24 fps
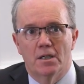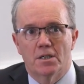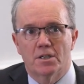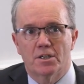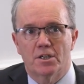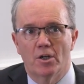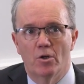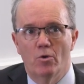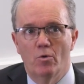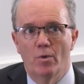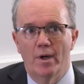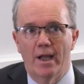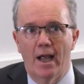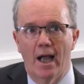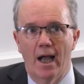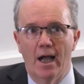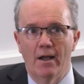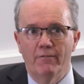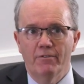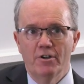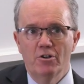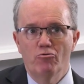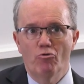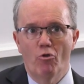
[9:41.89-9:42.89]
So we
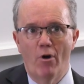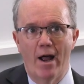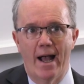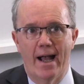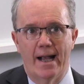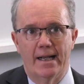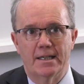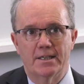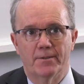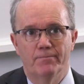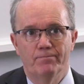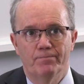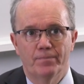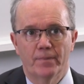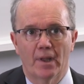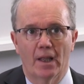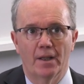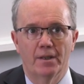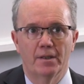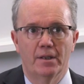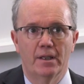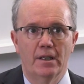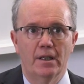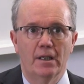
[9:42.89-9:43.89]
have in red
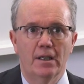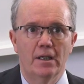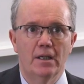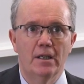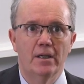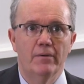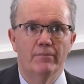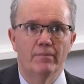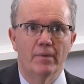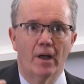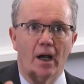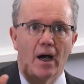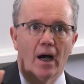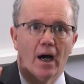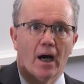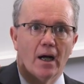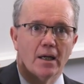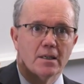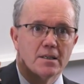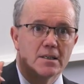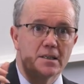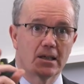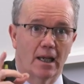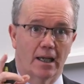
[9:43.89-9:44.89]
the
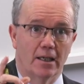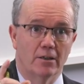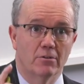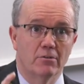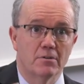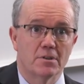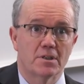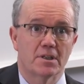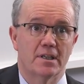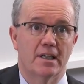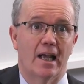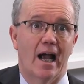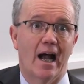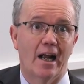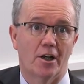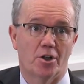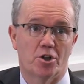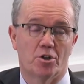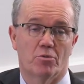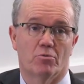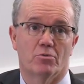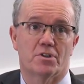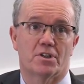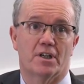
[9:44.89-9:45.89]
uh, sales, the
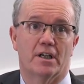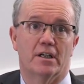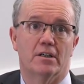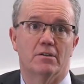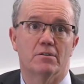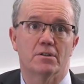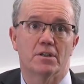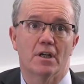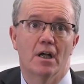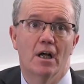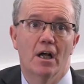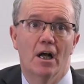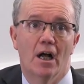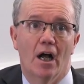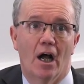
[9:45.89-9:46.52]
actual sales,